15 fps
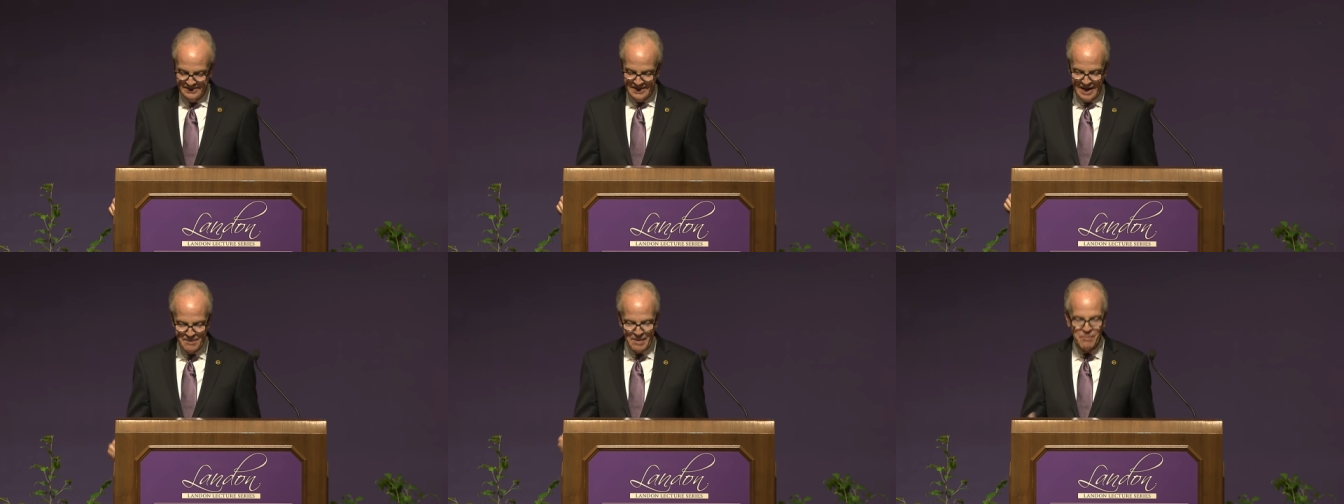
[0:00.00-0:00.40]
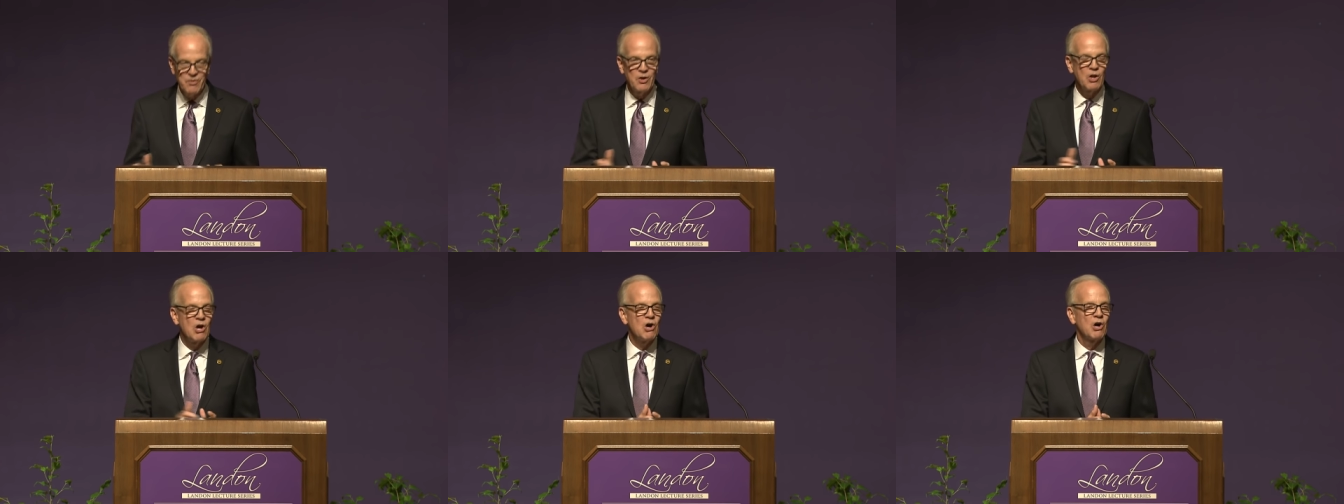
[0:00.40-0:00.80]
I remember
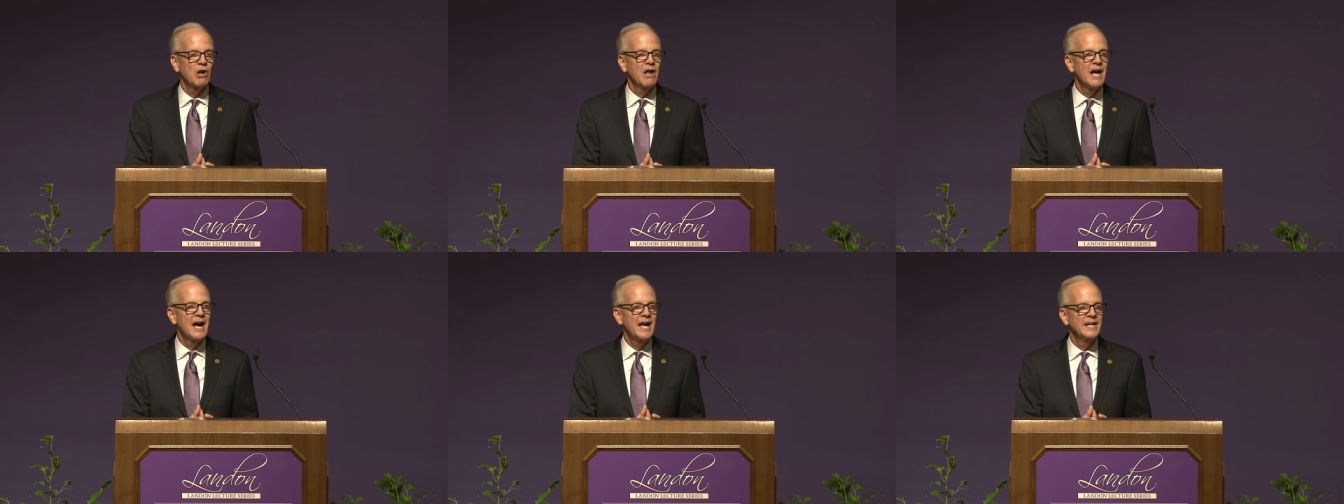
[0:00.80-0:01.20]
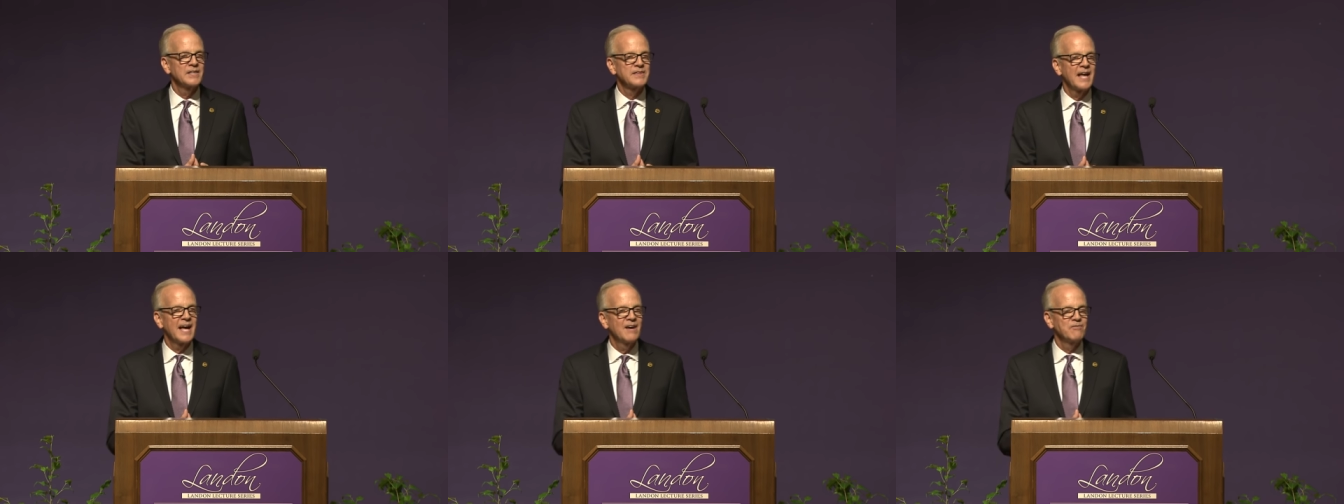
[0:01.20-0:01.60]
the long line at
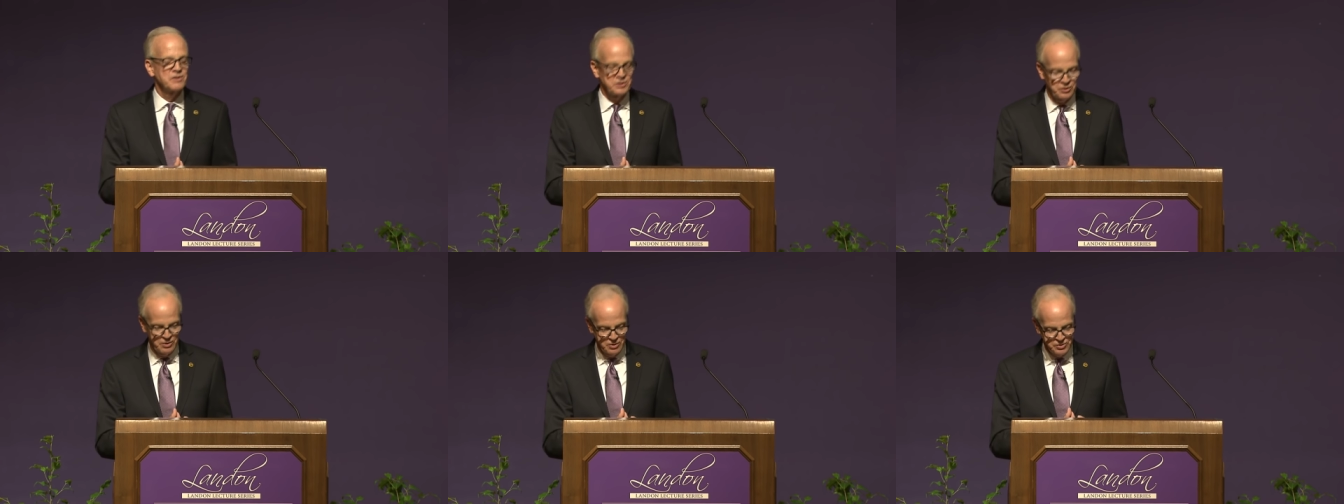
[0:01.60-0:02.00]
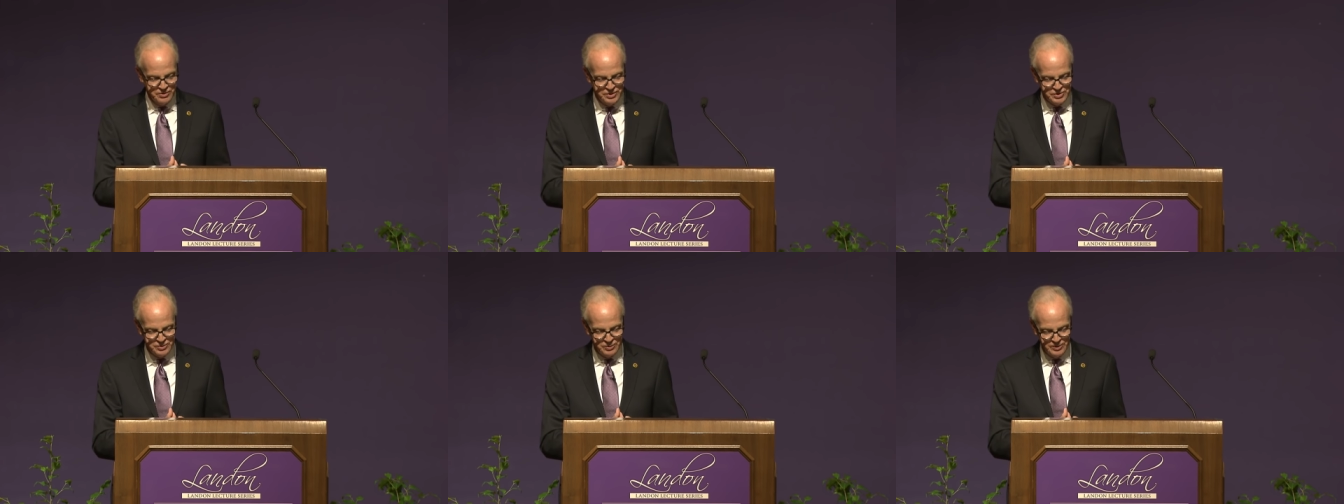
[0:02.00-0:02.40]
the Haviland grocery
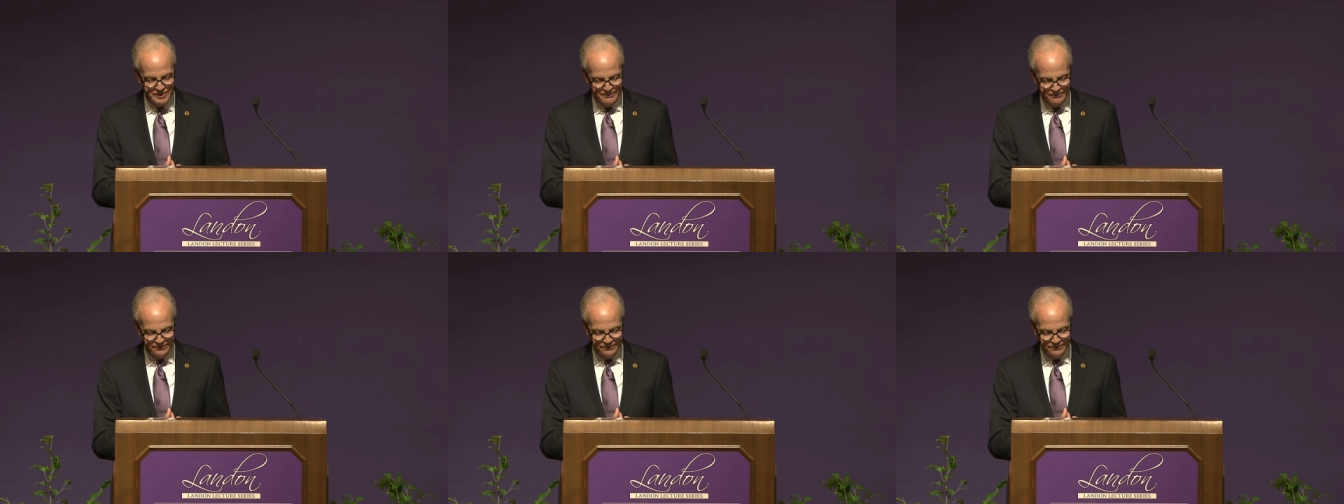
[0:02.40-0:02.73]
store.